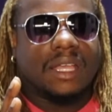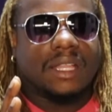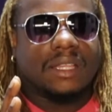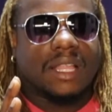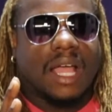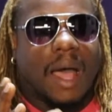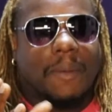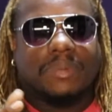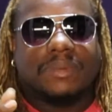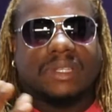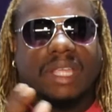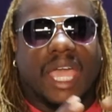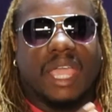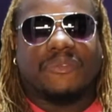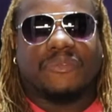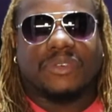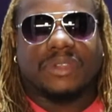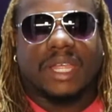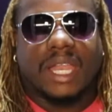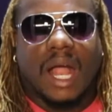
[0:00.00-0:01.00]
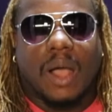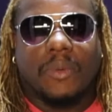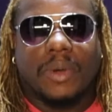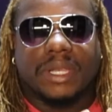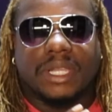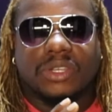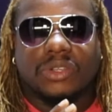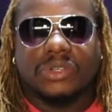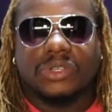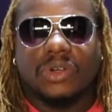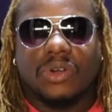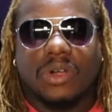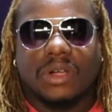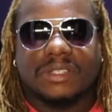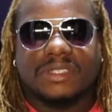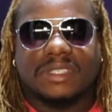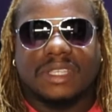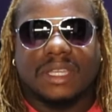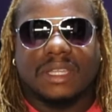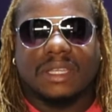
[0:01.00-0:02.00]
I'm thankful that I went to New York
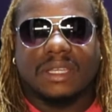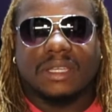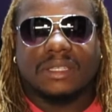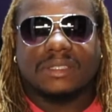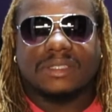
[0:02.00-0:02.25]
City.